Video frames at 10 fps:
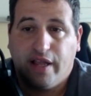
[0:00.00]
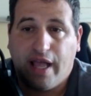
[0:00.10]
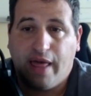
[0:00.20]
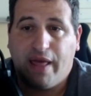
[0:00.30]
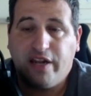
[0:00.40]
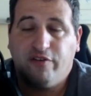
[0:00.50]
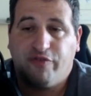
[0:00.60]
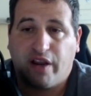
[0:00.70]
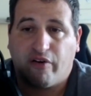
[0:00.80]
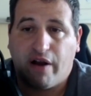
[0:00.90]
And then you
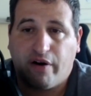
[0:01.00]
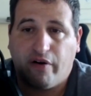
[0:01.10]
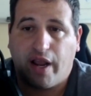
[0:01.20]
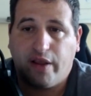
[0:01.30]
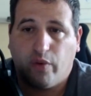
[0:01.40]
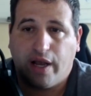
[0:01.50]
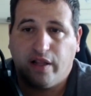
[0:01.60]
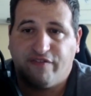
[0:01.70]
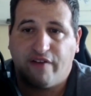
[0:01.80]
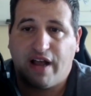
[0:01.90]
figure out, all right, well, if
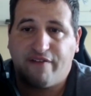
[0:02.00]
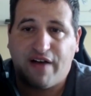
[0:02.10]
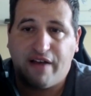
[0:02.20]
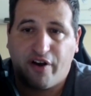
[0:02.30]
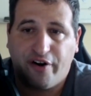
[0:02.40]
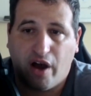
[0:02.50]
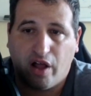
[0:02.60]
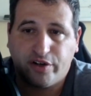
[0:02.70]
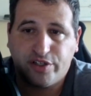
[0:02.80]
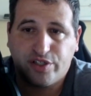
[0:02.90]
I've got
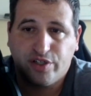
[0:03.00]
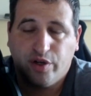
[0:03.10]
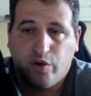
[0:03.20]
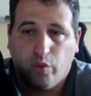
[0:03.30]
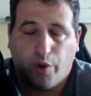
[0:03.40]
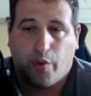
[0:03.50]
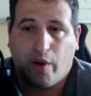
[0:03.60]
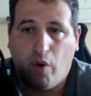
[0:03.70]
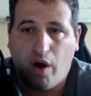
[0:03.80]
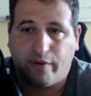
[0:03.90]
$500, what do I want?